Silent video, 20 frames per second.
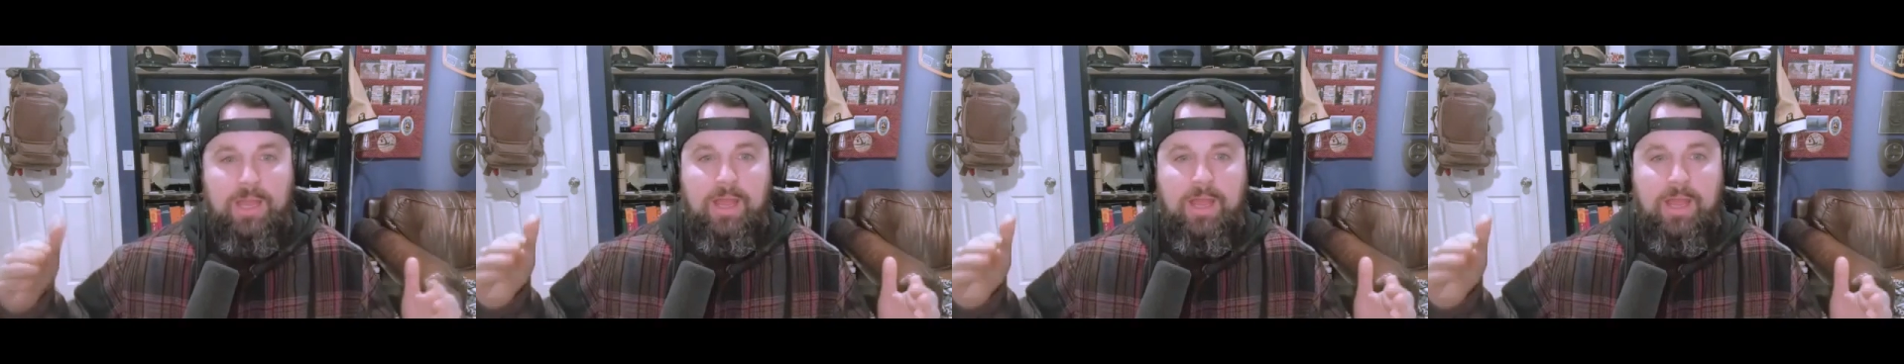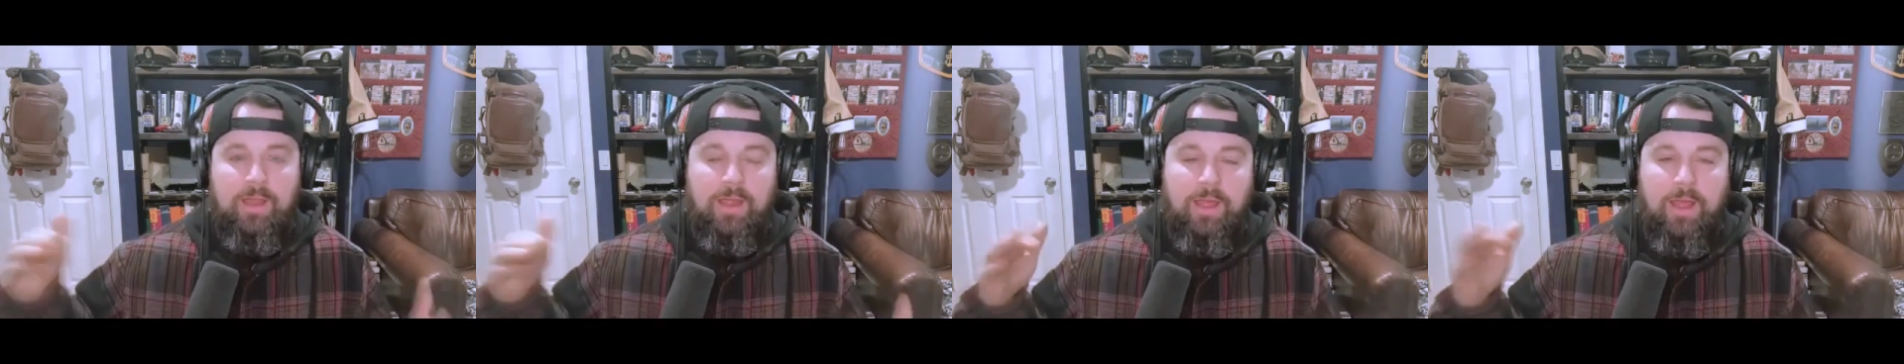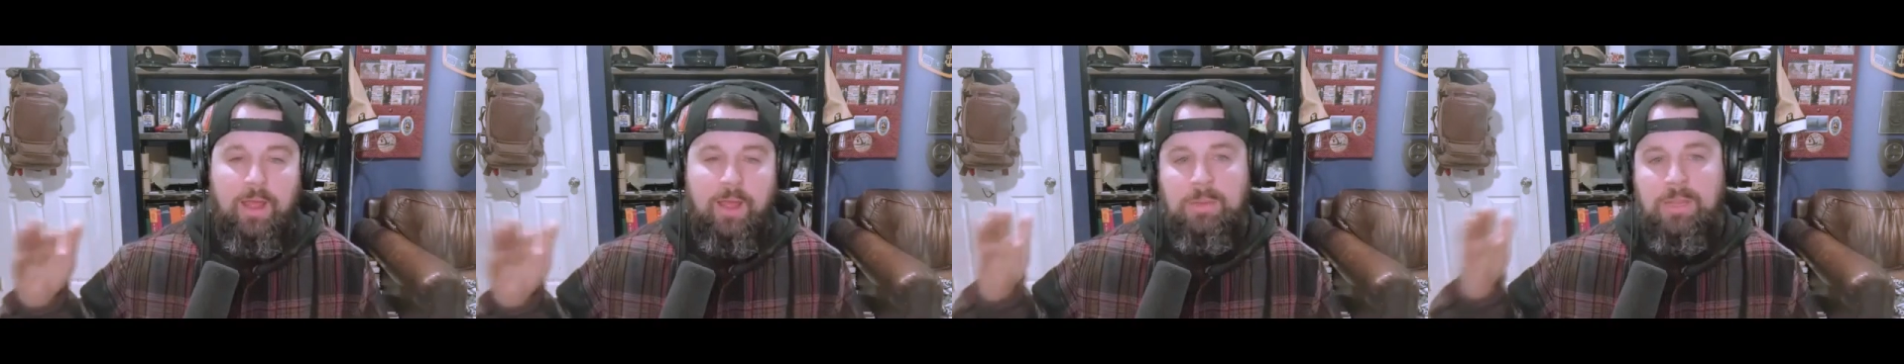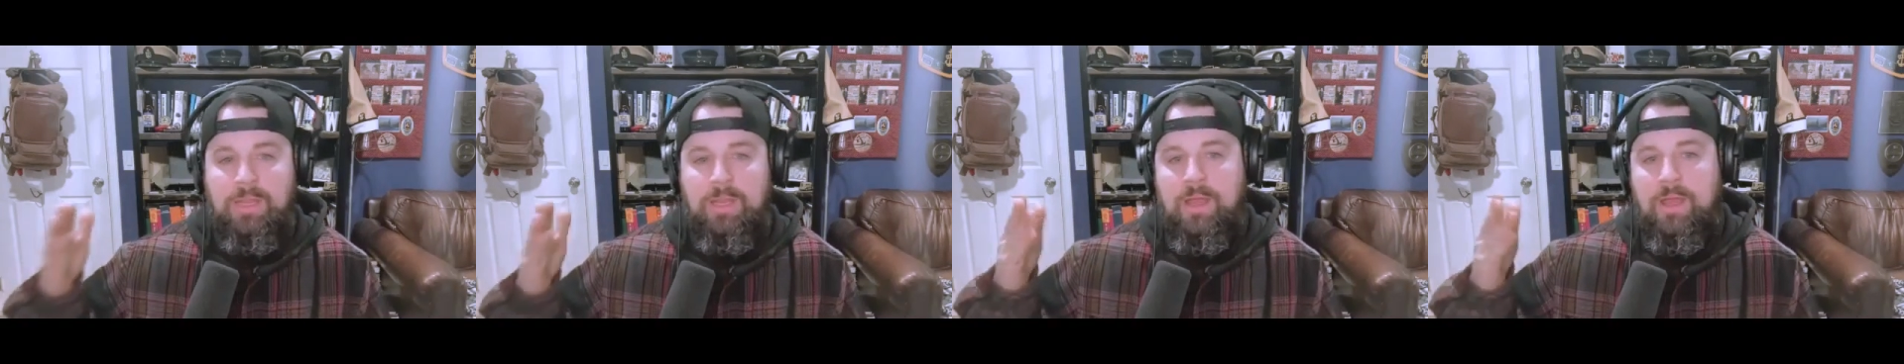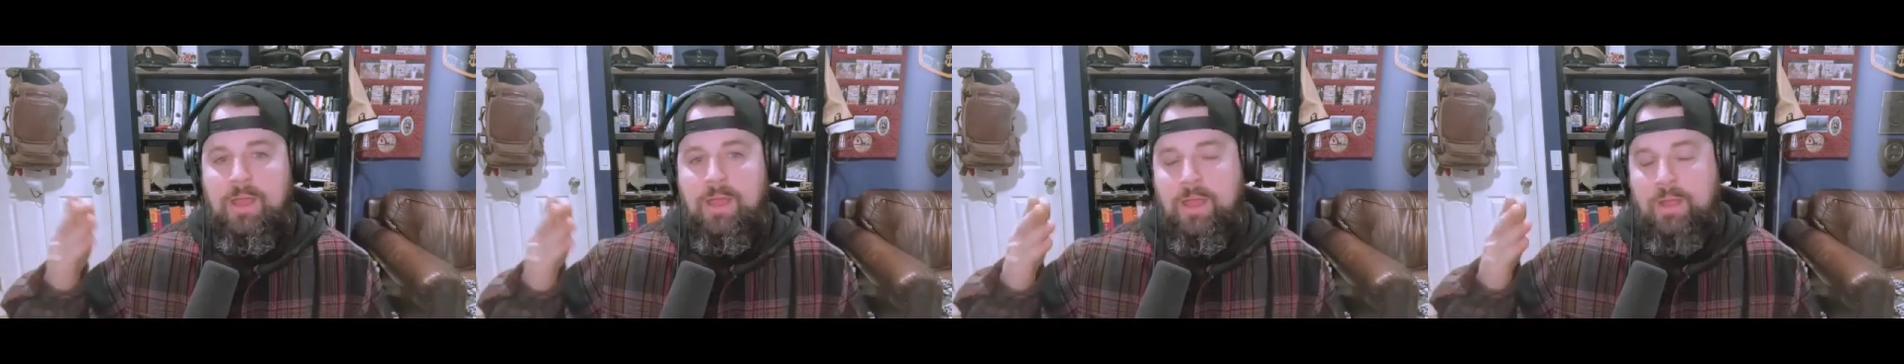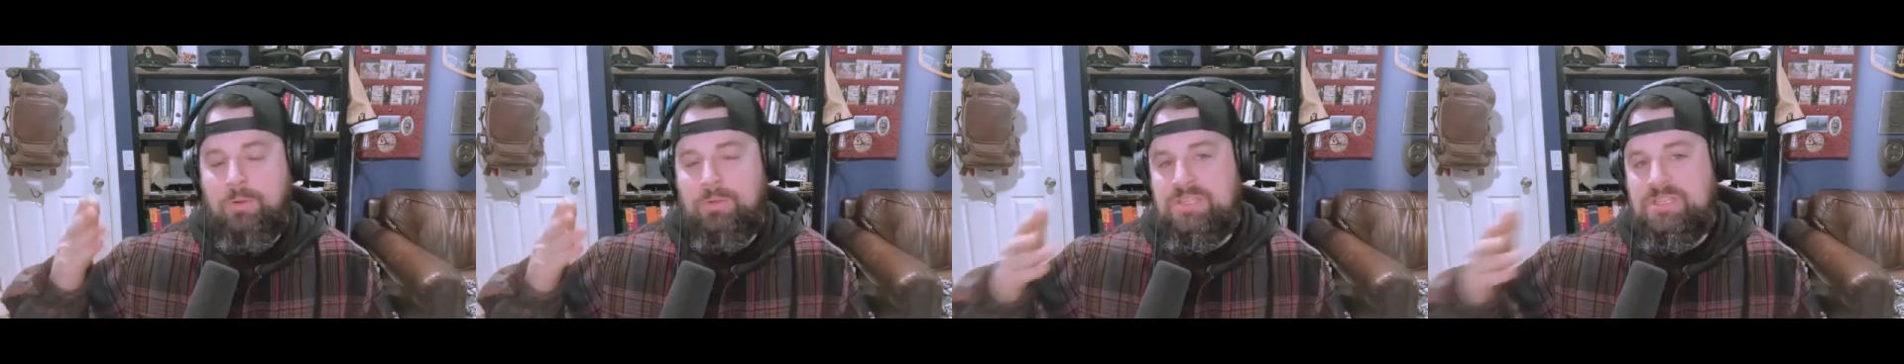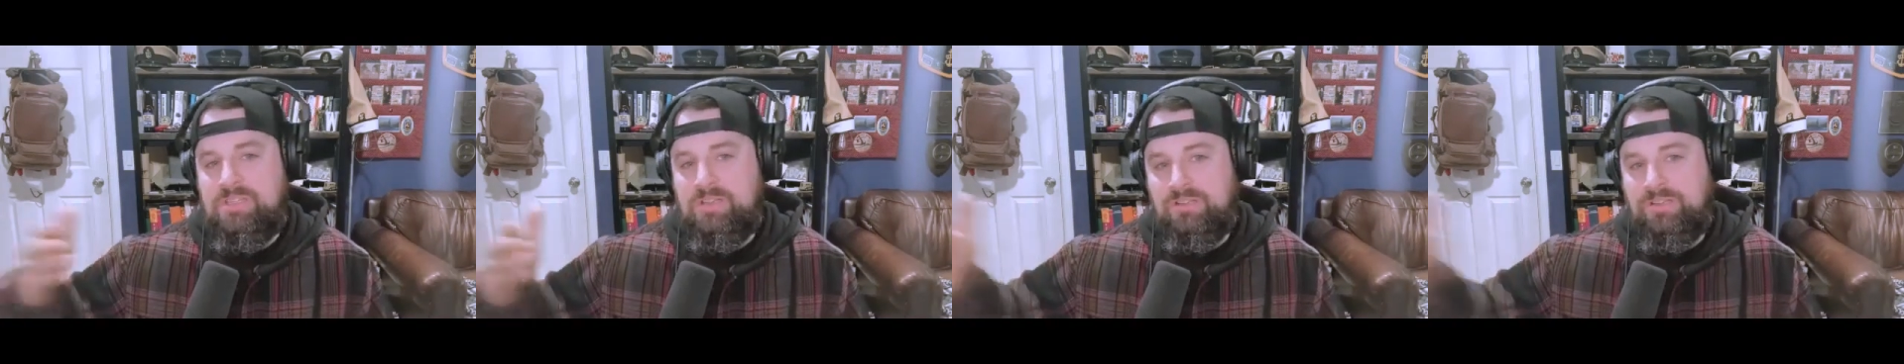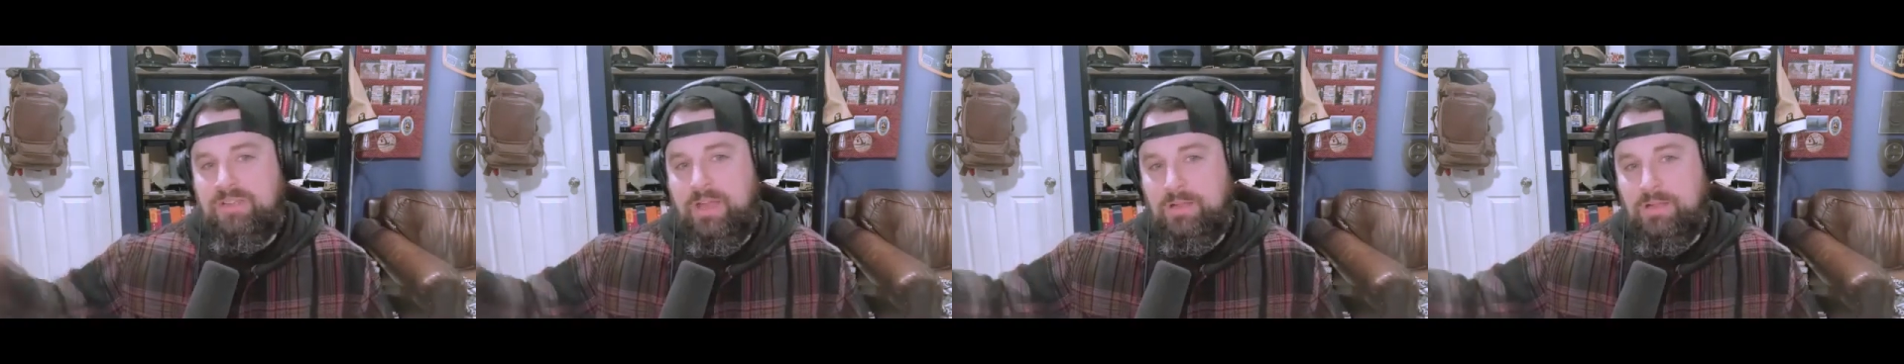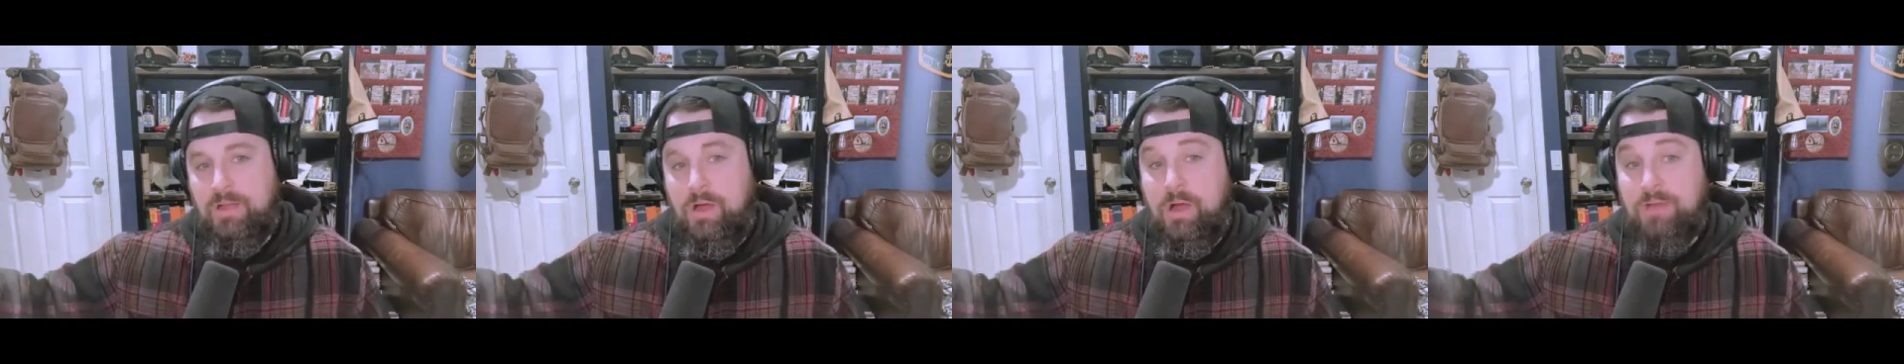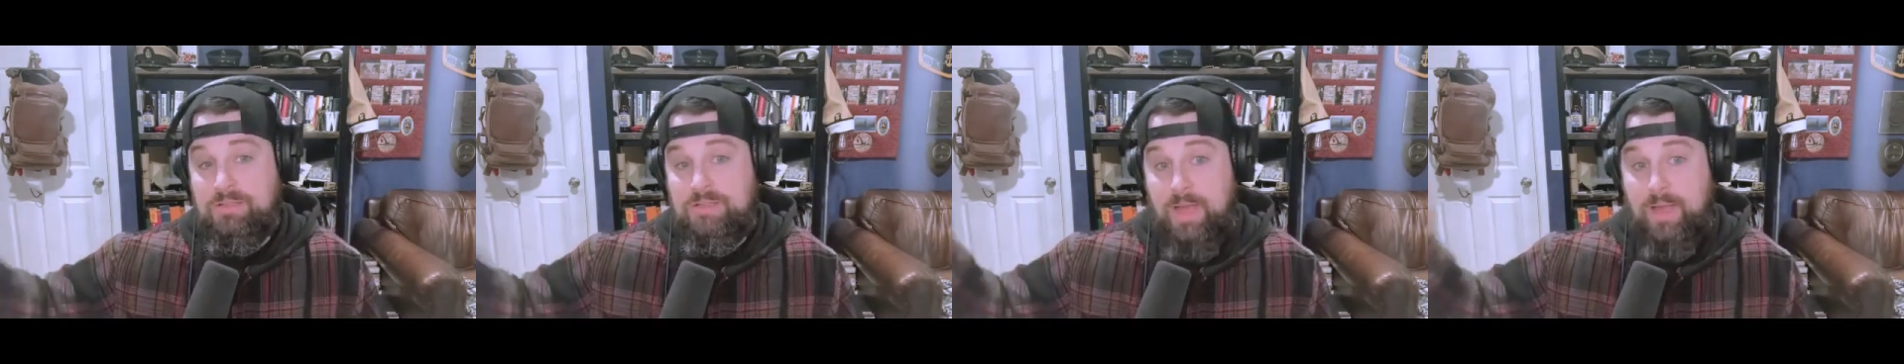And I mean, it would still take a
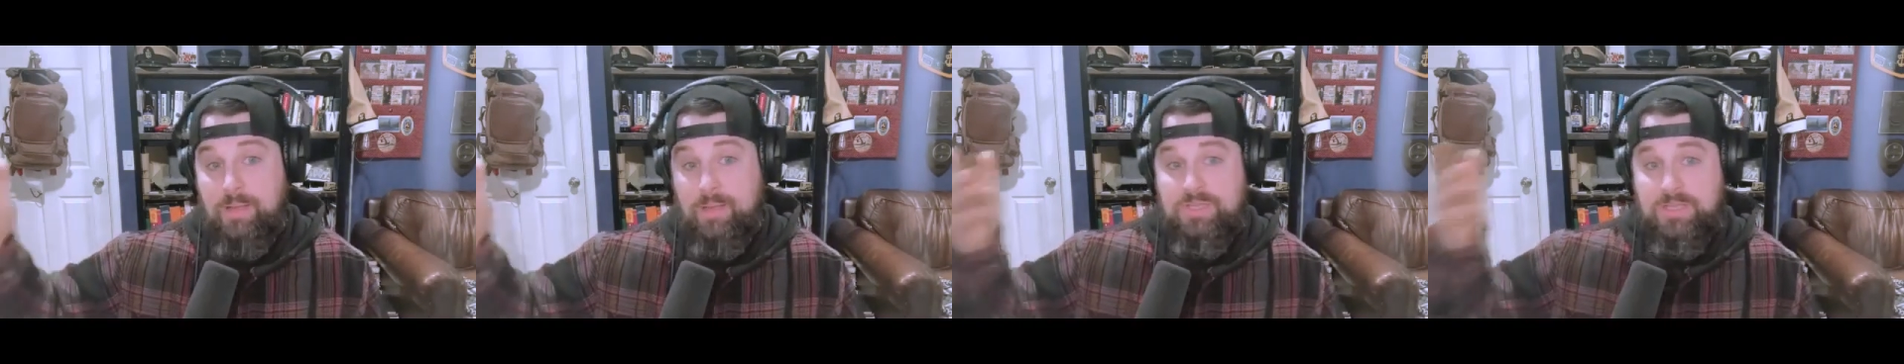long time